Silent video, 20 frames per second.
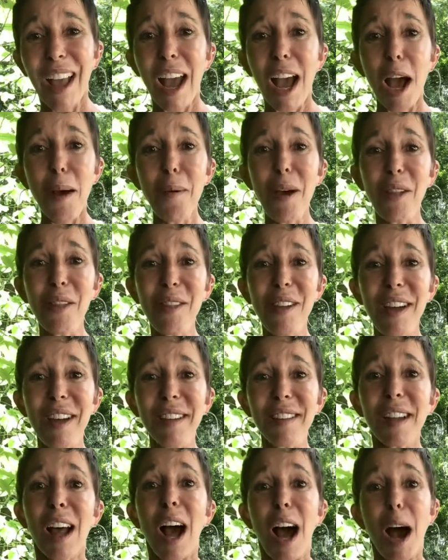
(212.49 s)
How about
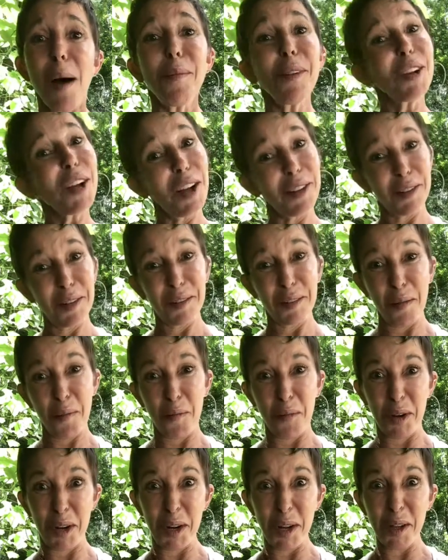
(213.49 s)
this? I'm going to cause you
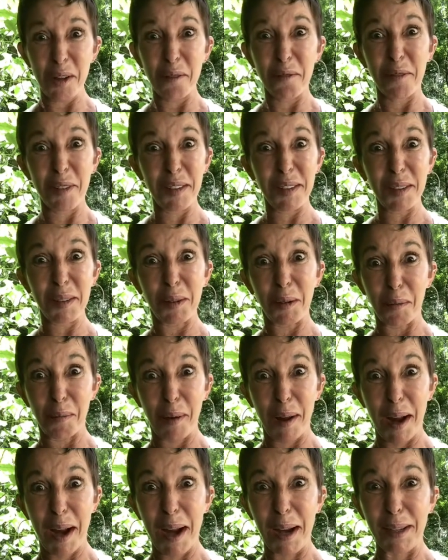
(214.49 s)
some real physical
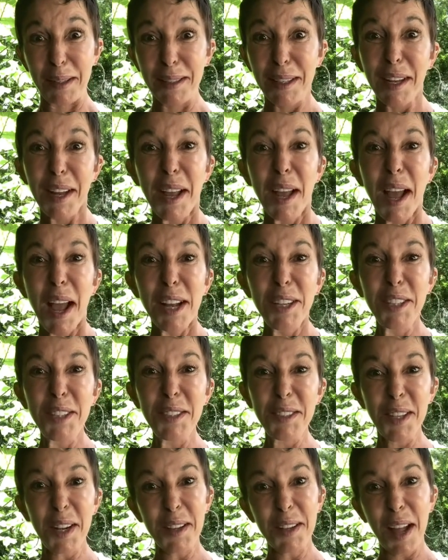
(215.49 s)
pain. And she
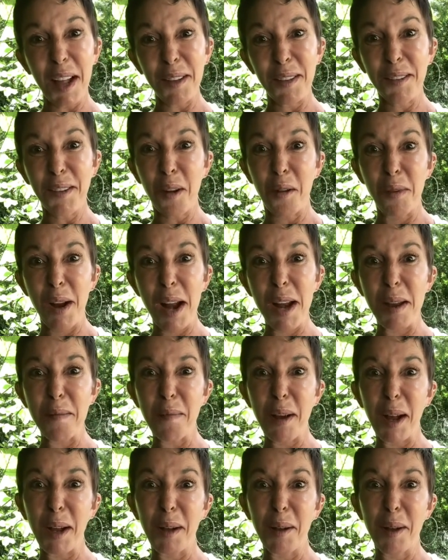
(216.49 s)
stuck that stone right in
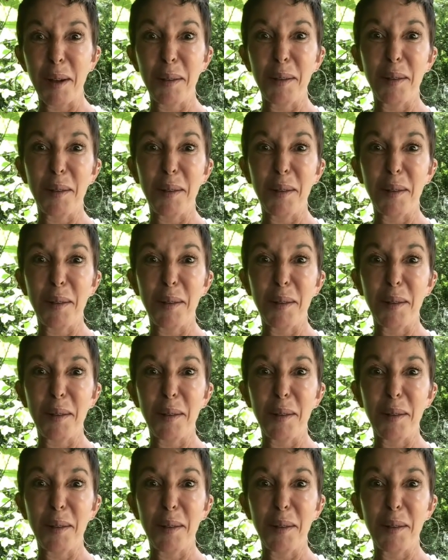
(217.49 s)
my